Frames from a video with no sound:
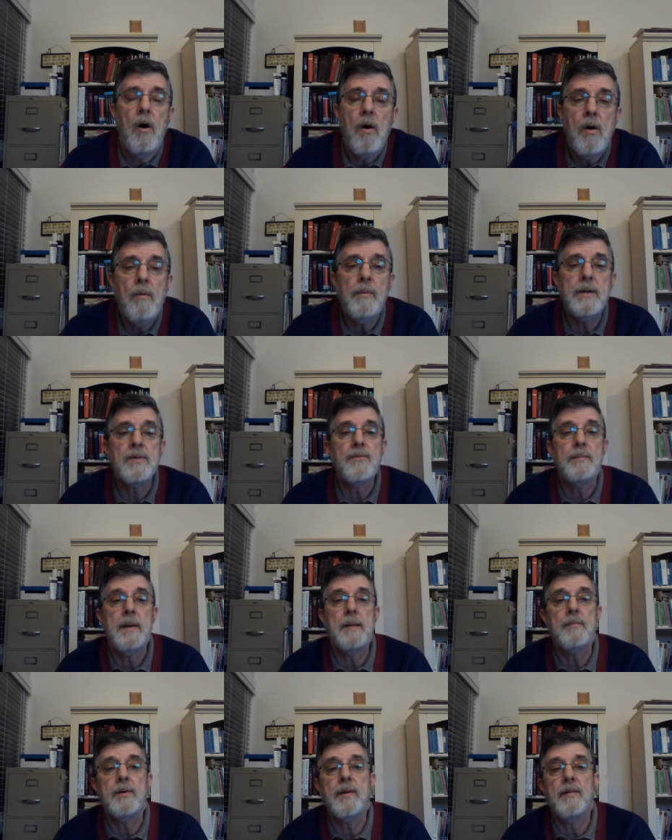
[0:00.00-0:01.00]
always
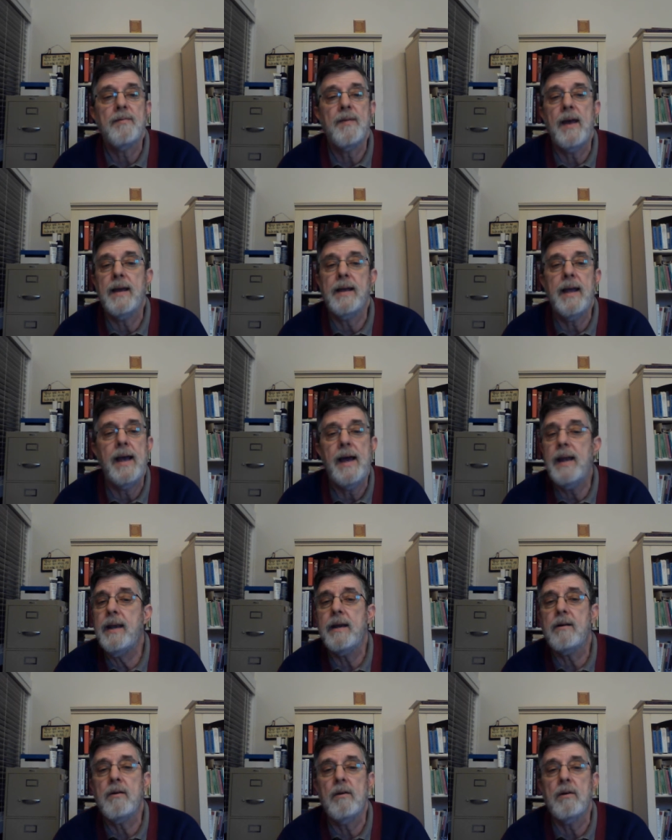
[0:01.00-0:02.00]
remember to thank
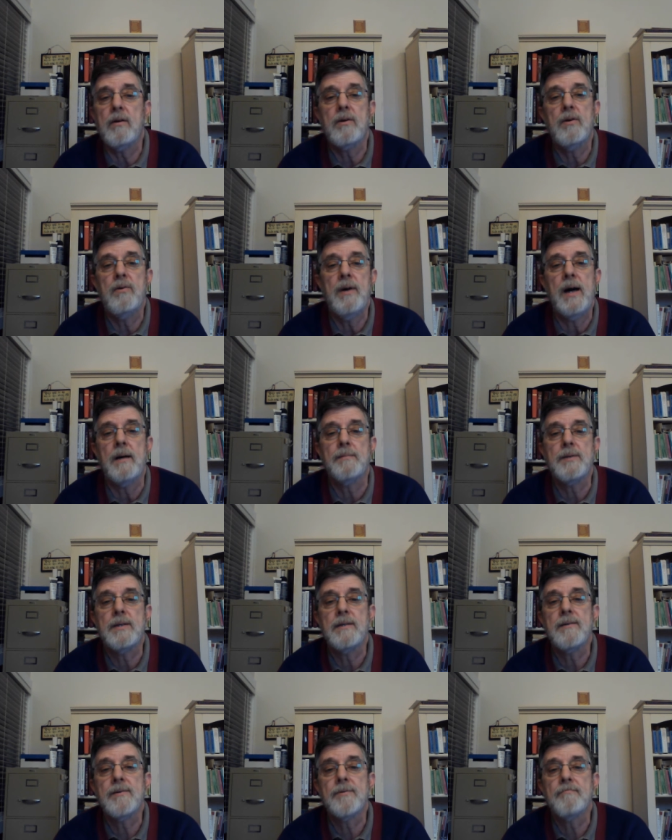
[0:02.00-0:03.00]
any clerk who helps
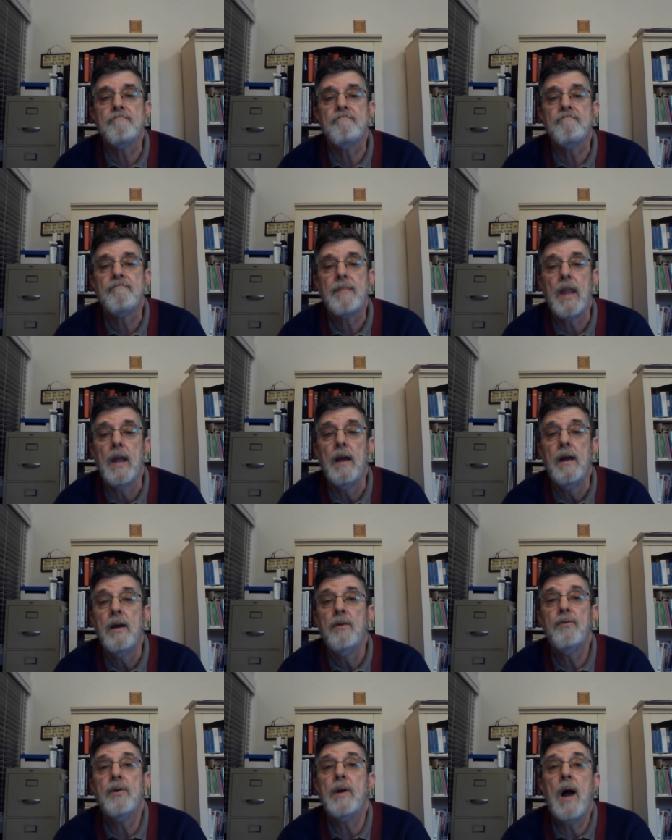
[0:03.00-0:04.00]
us,
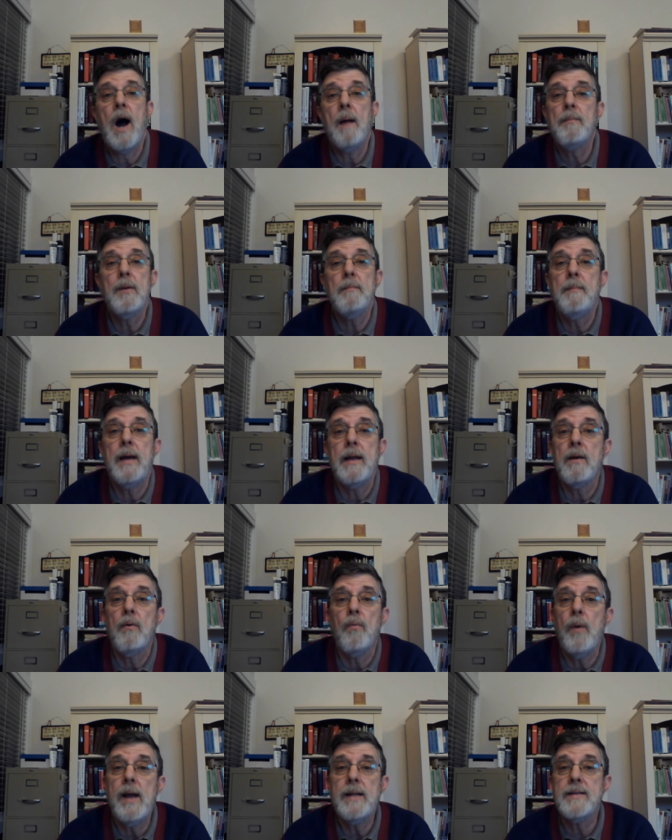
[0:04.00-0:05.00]
to compliment
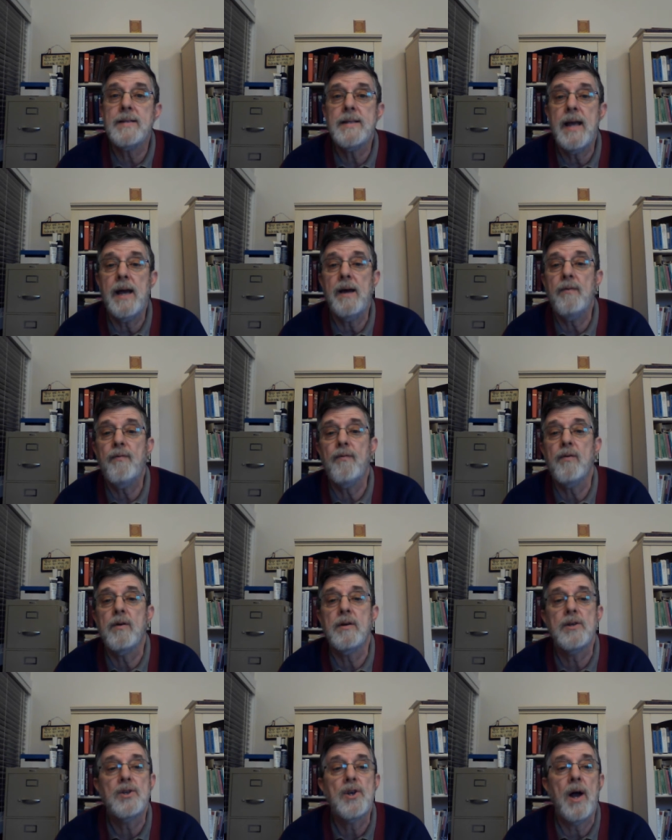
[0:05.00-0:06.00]
a wait staff
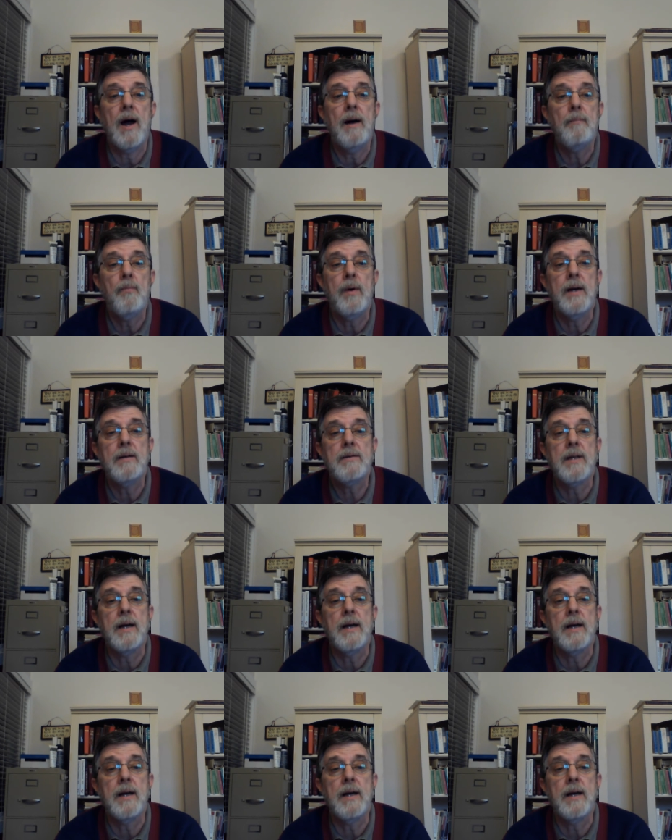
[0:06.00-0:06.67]
for a job well